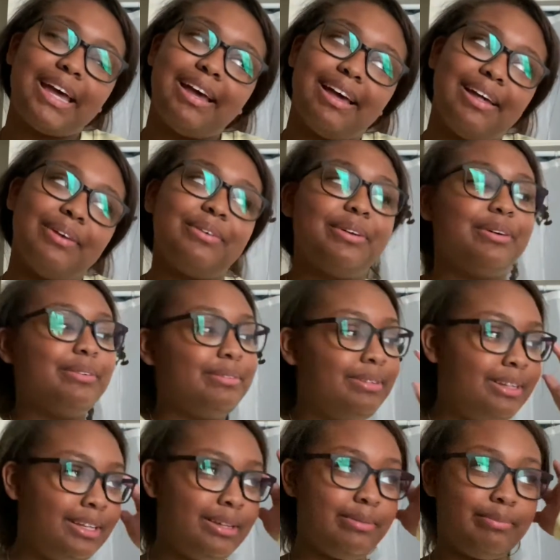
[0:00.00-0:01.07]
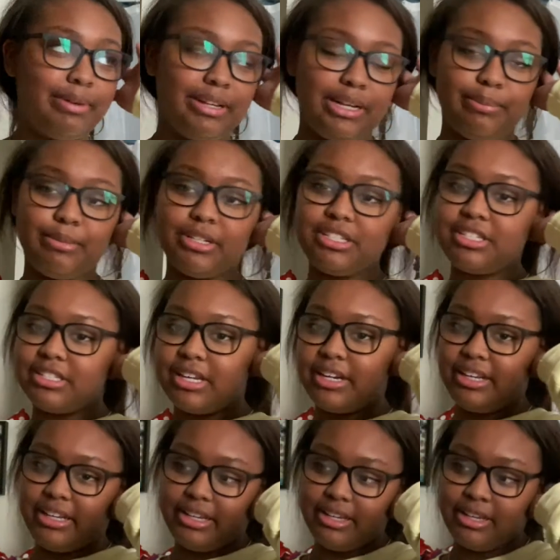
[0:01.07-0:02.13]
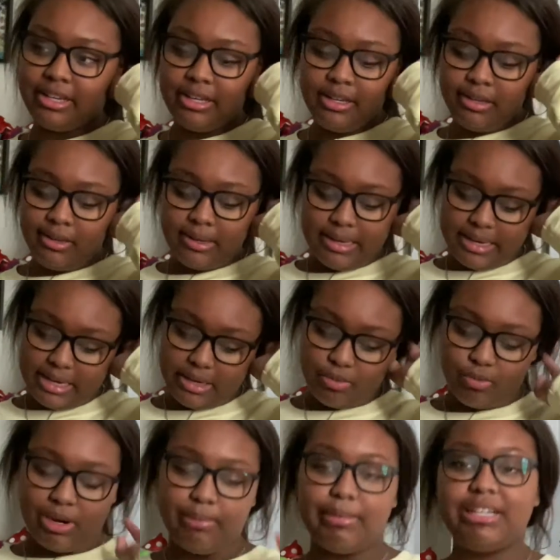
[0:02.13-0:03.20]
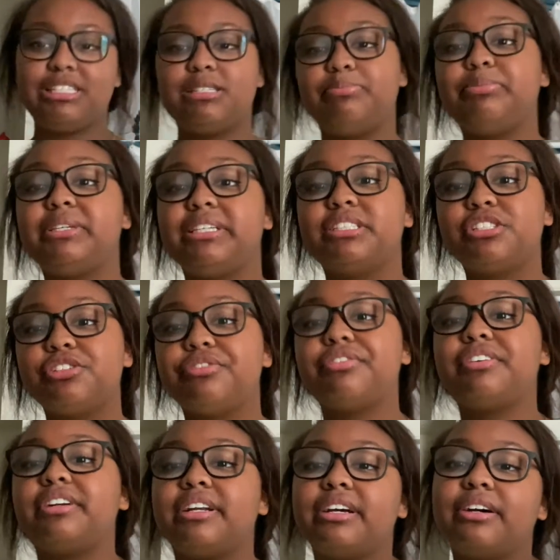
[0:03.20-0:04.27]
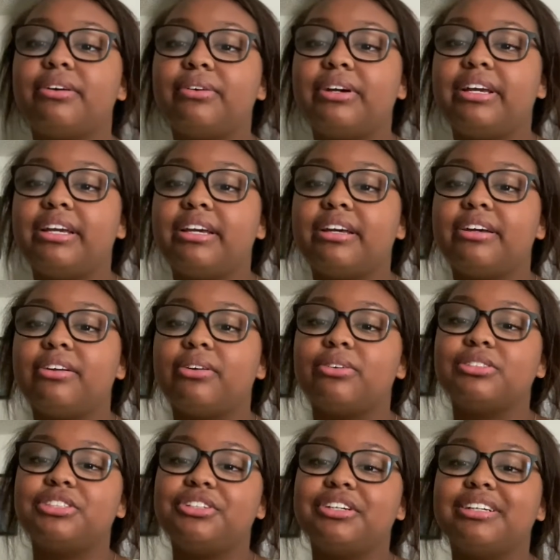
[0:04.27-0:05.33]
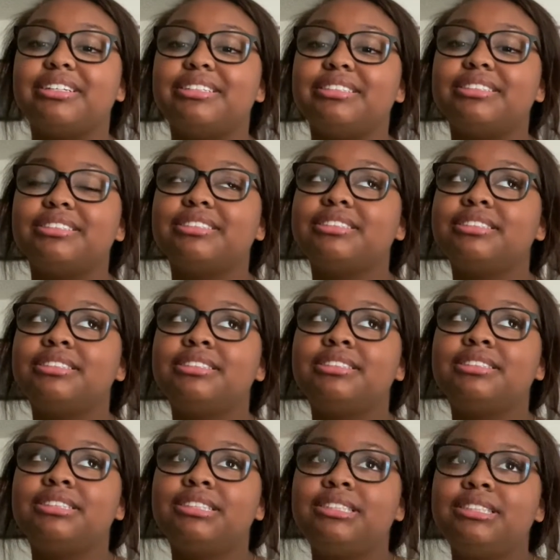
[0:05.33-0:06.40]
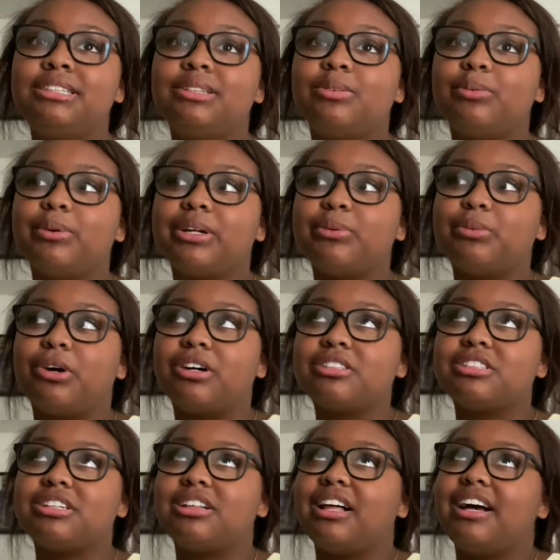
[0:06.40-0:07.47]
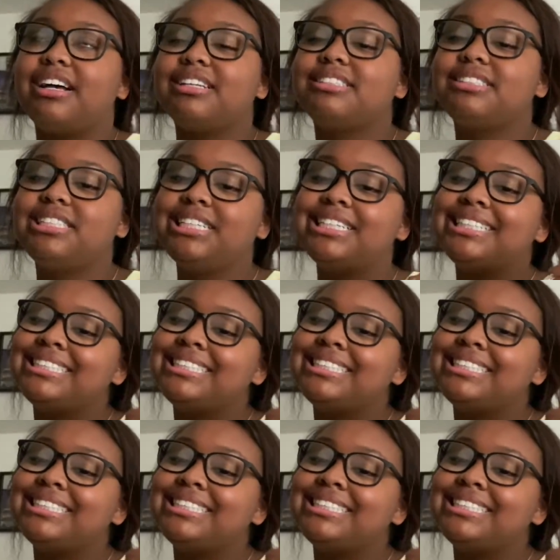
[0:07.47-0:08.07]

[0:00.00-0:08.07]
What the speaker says: I don't know, but I'm gonna study and write my speech for now, and I'll see you guys when I walk to class.